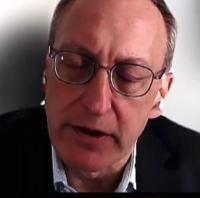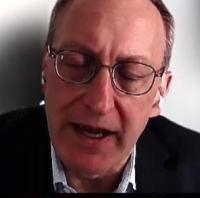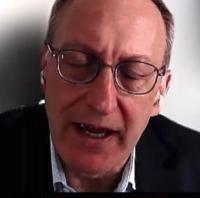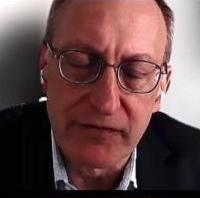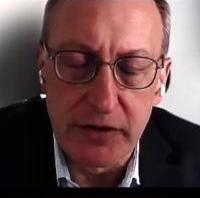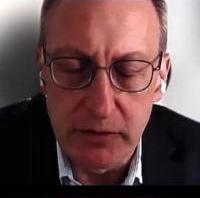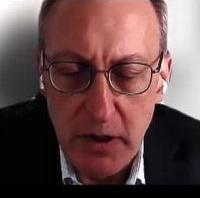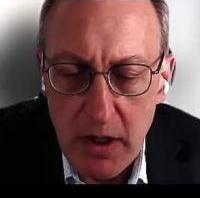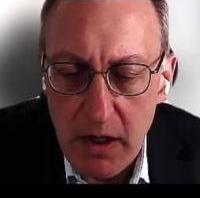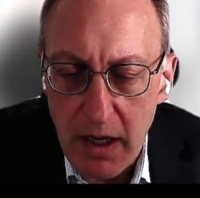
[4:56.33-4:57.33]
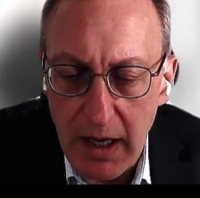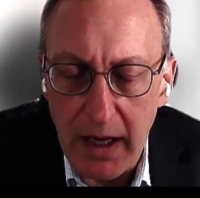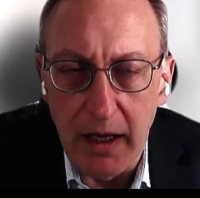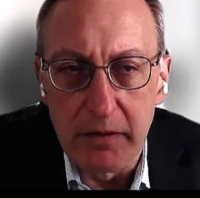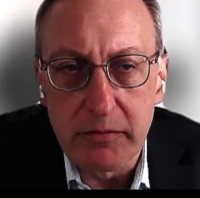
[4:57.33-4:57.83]
It was going to have
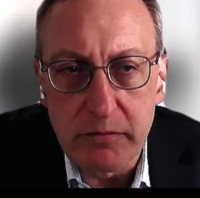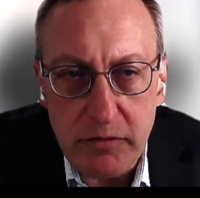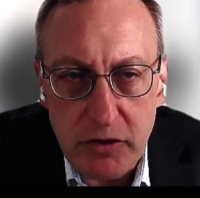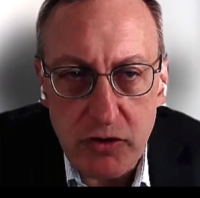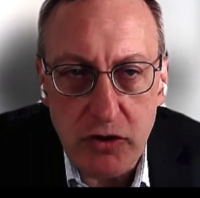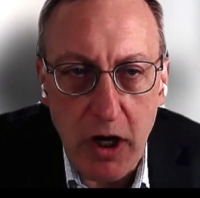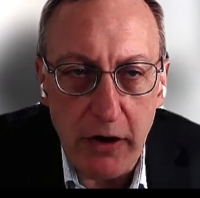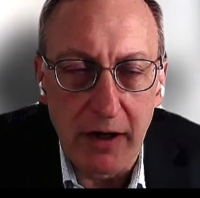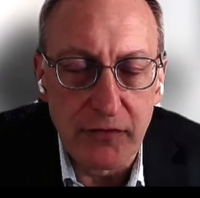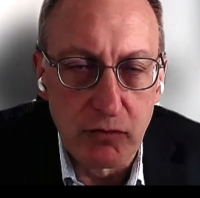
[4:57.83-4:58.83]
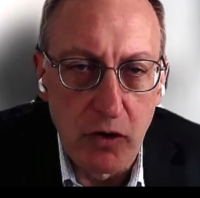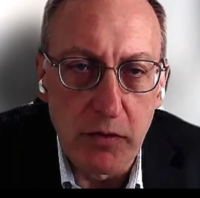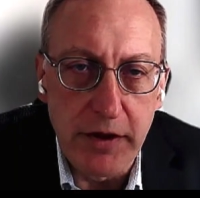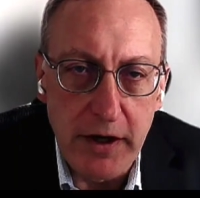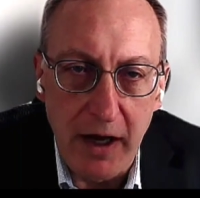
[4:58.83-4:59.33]
to cut off
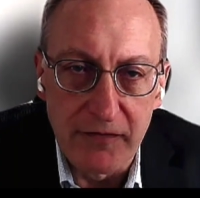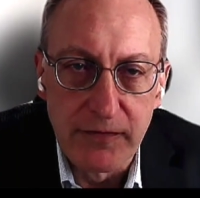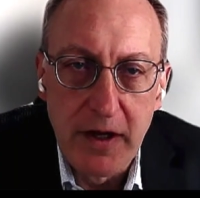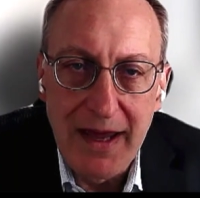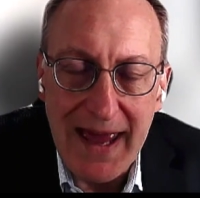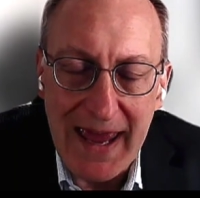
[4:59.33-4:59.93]
growth enough